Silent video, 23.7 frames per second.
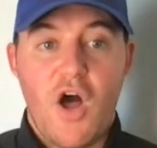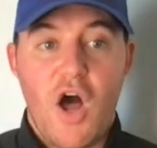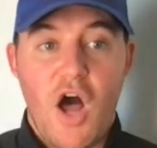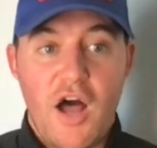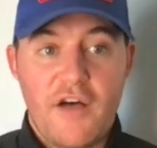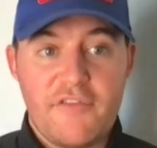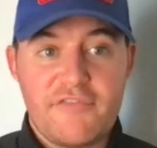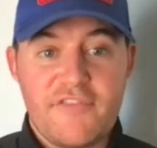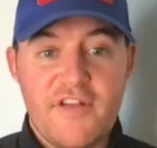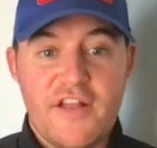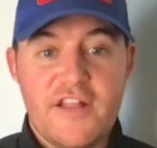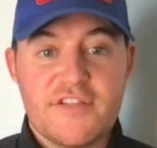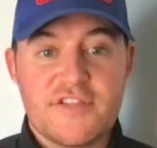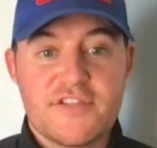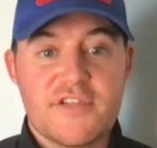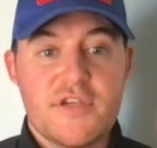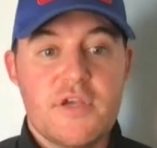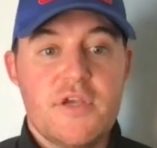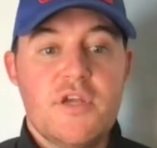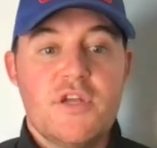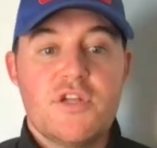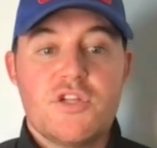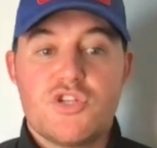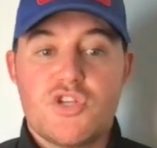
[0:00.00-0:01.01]
offense,
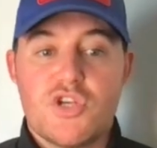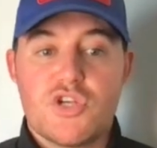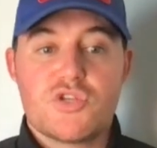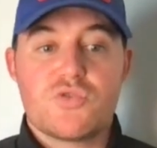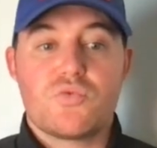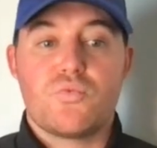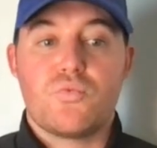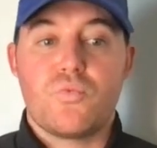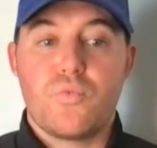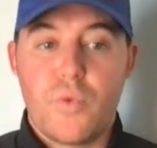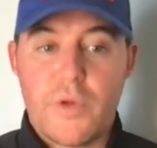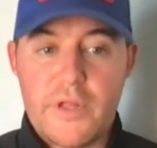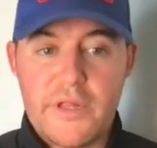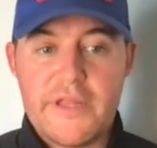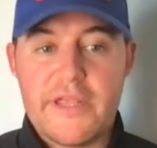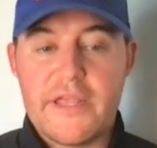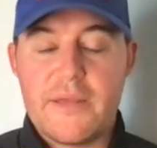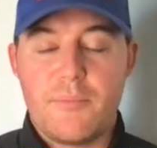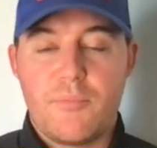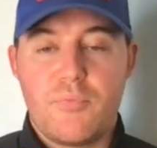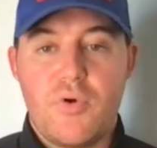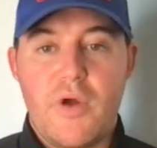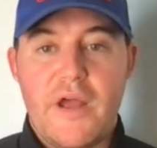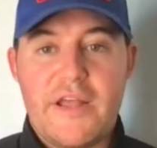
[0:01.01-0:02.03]
just really
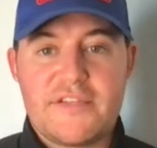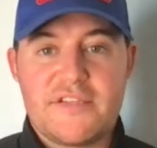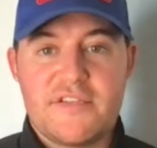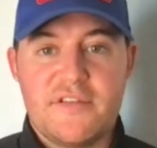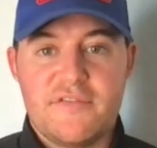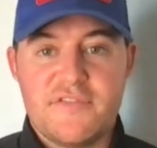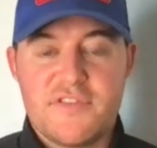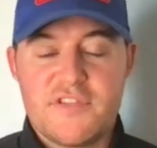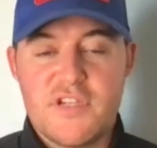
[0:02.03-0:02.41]
impressive.